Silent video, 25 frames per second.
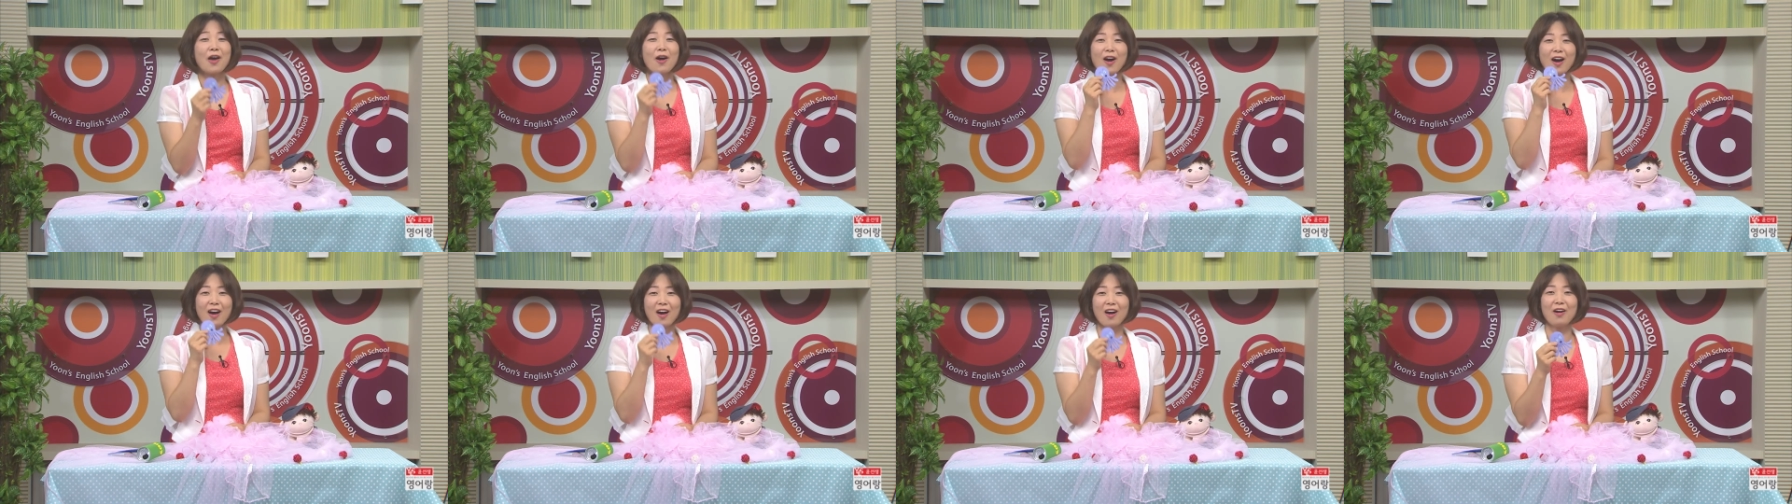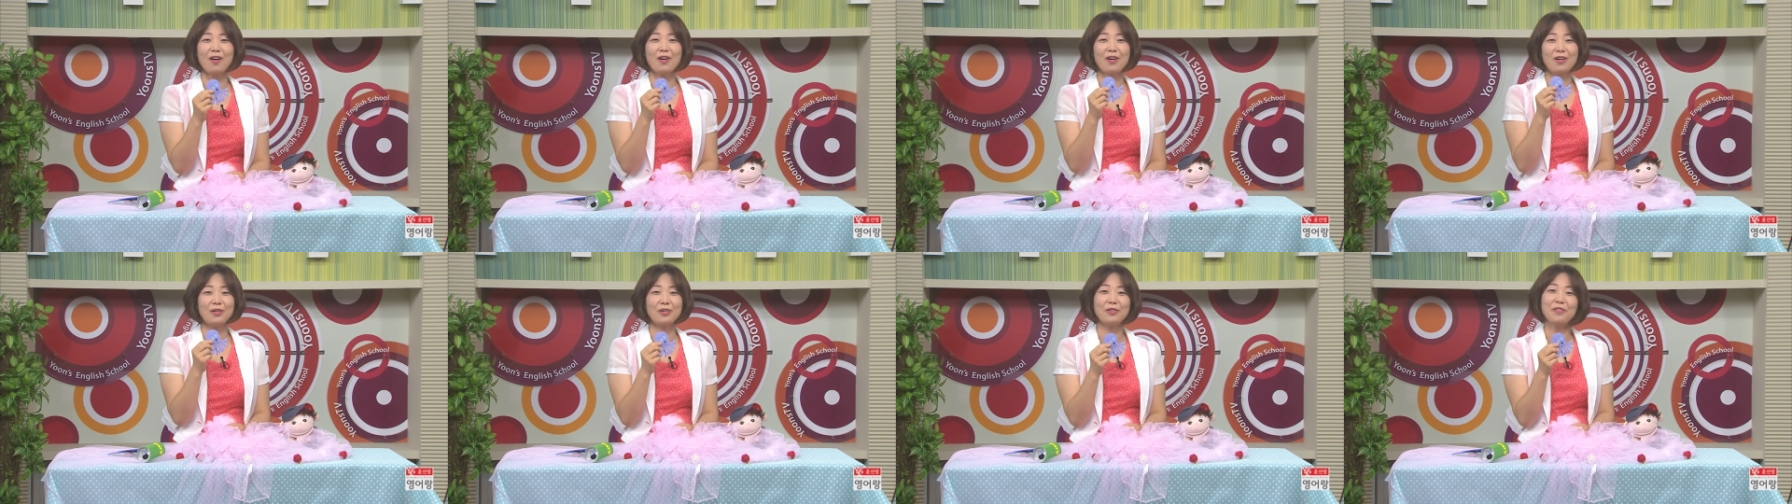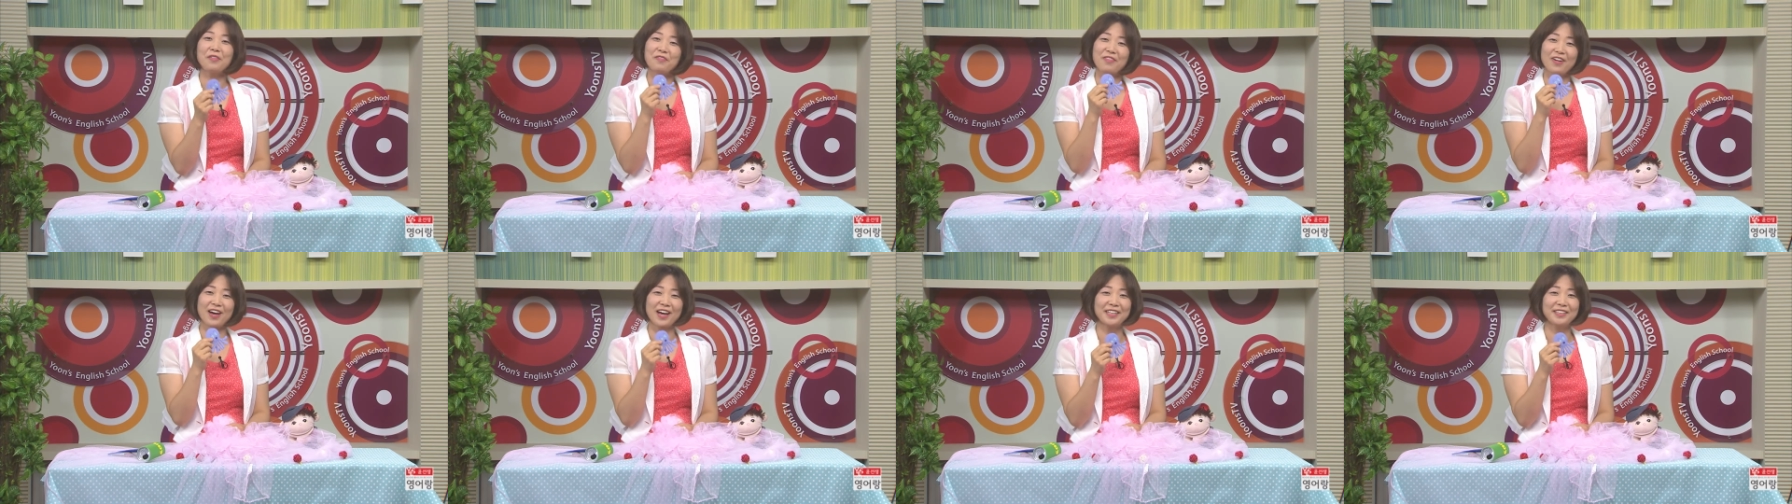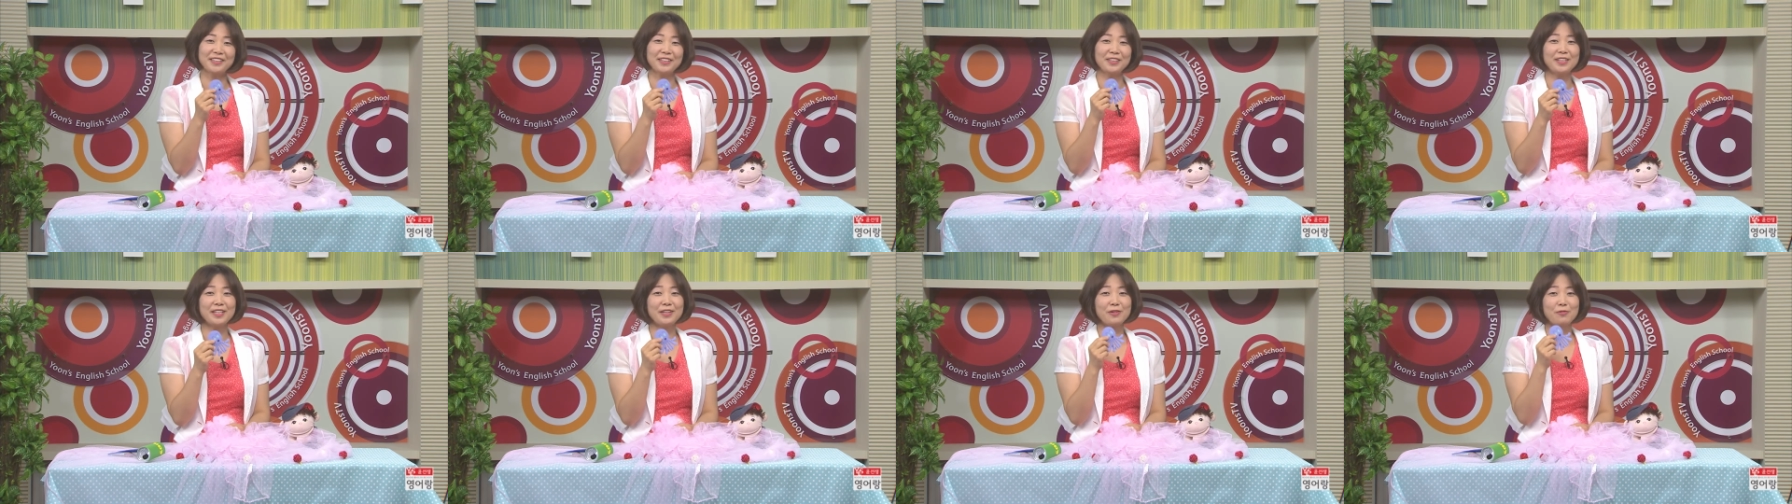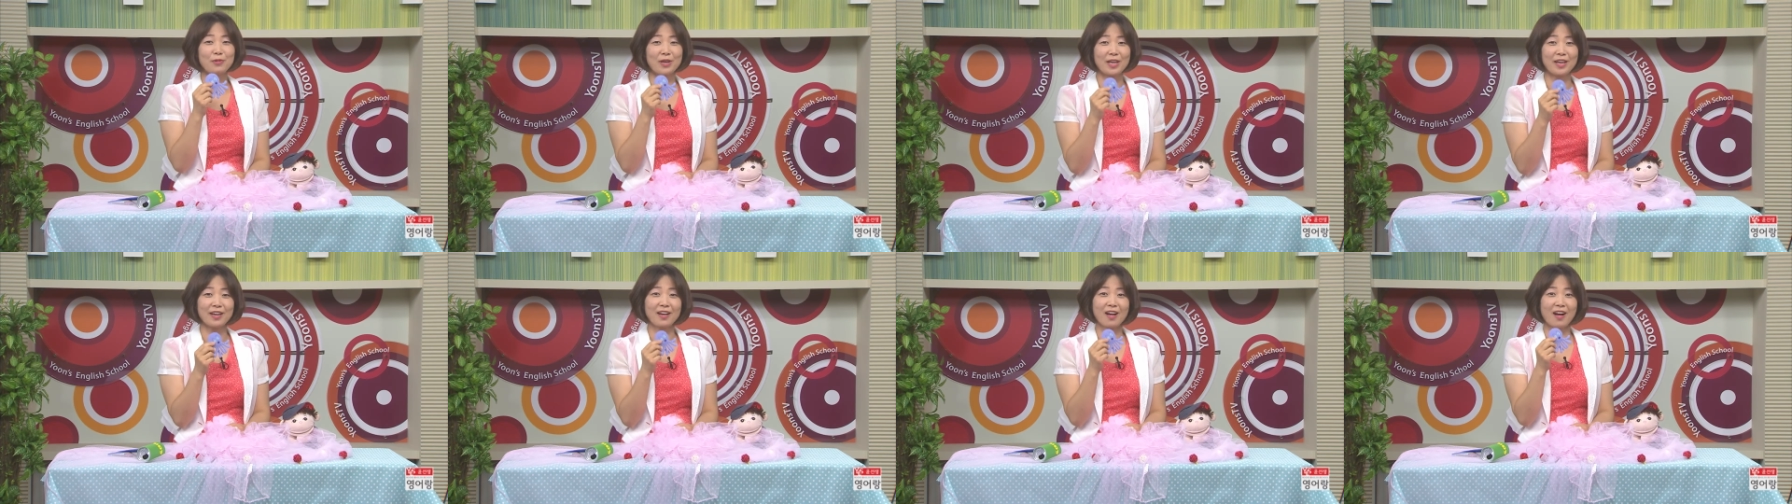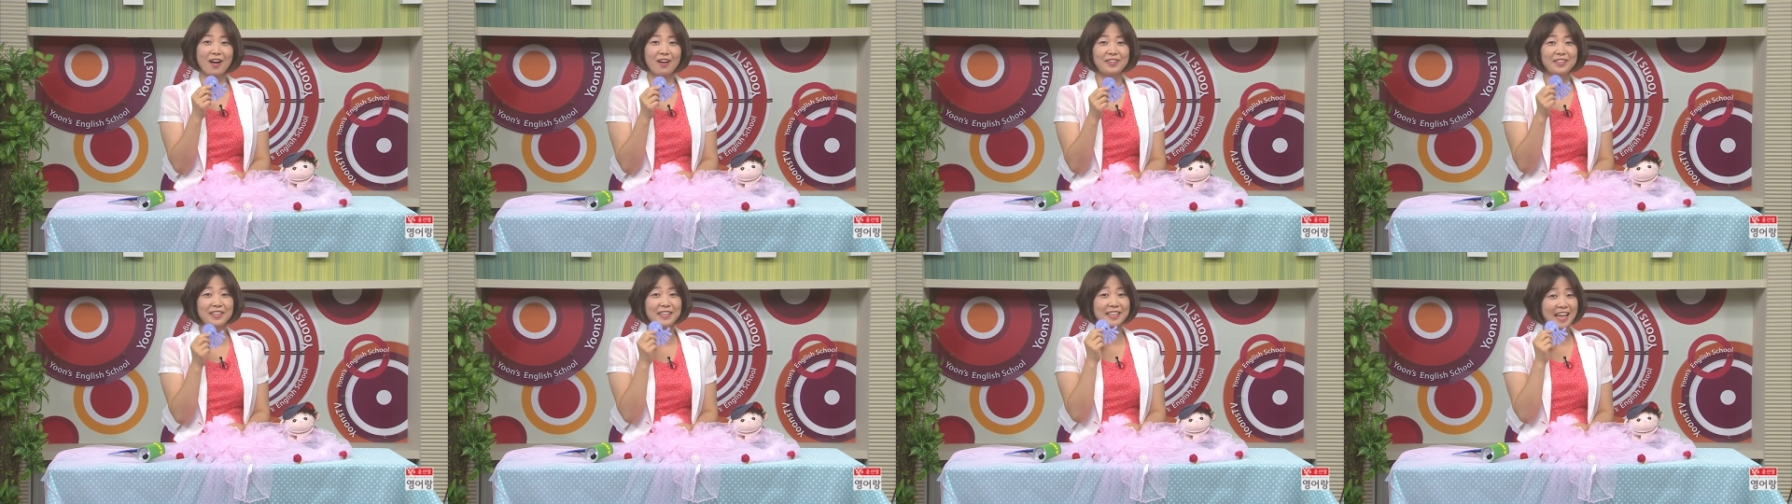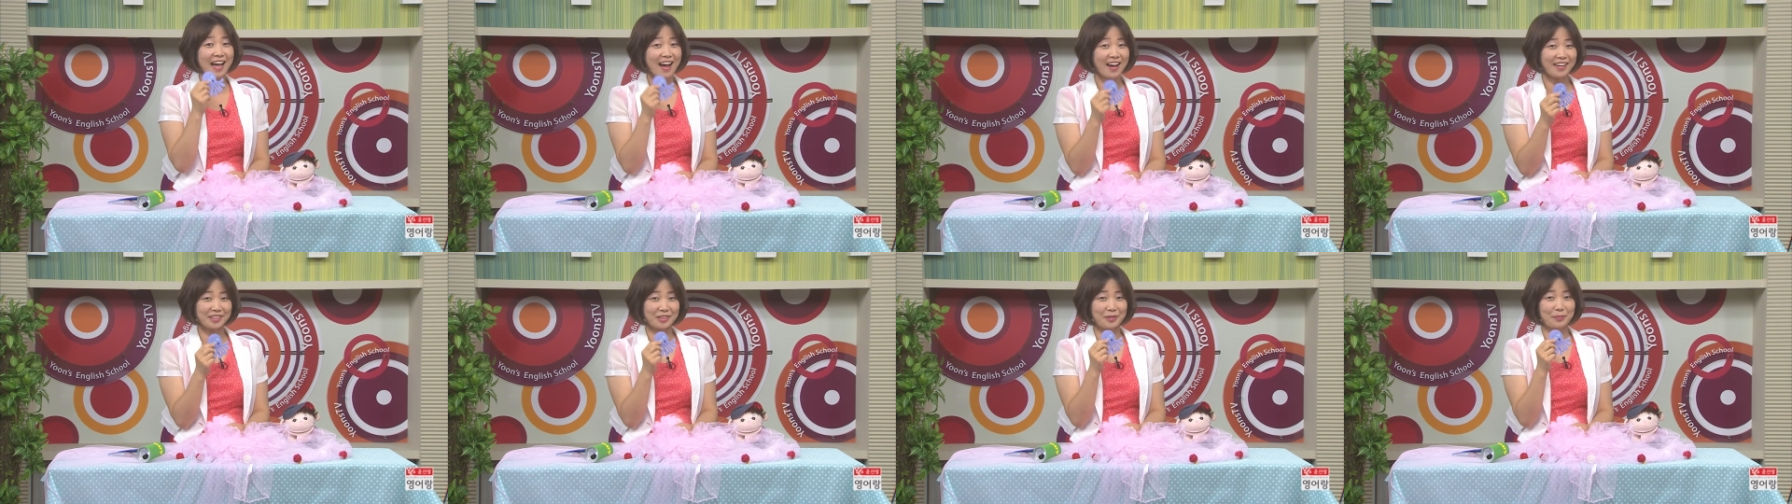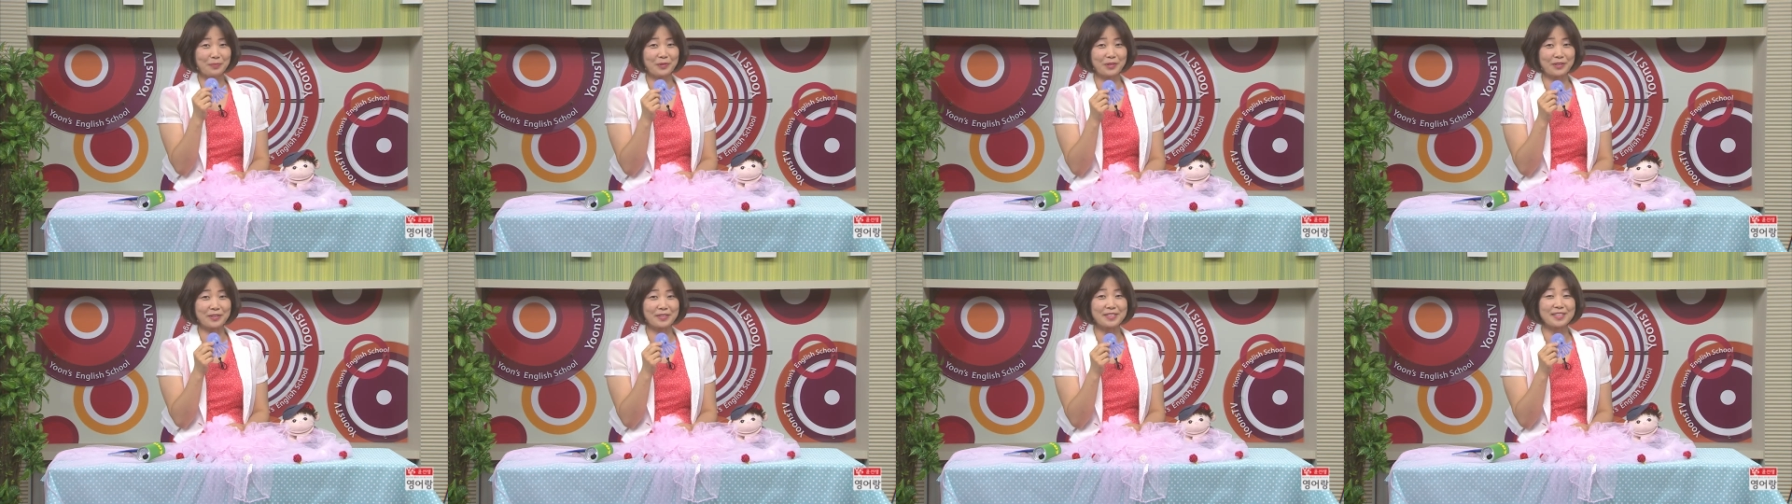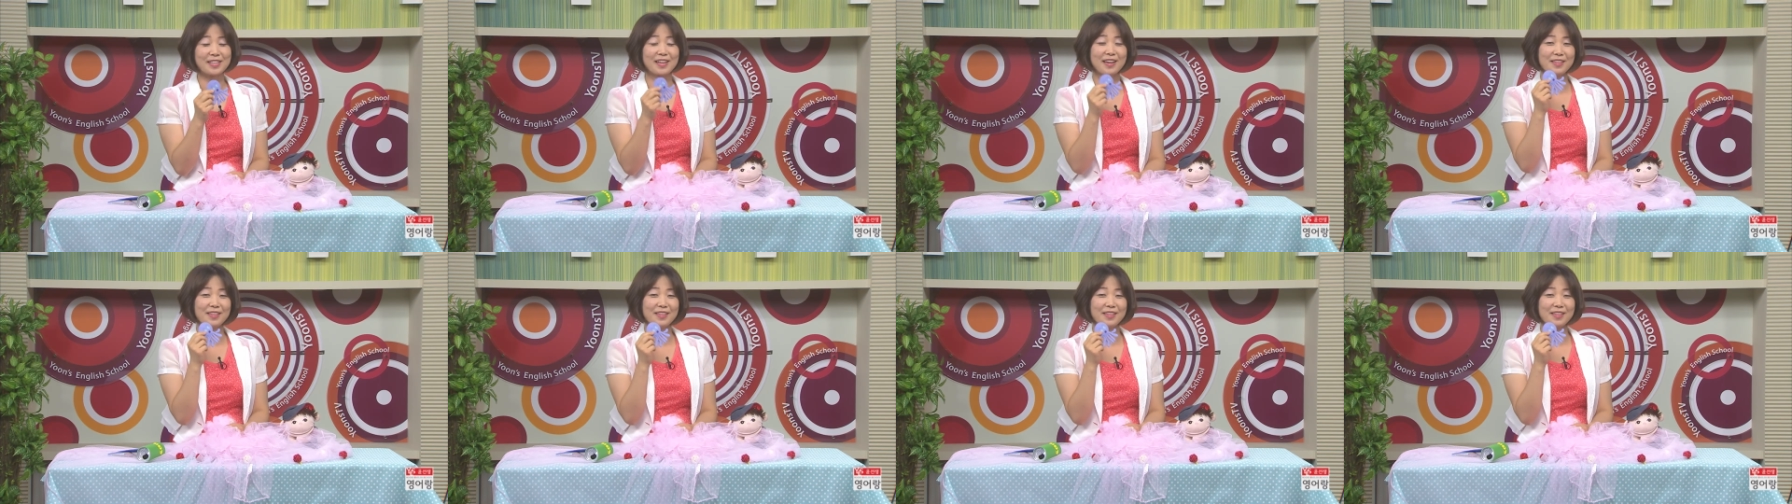Oh, finally we caught an octopus.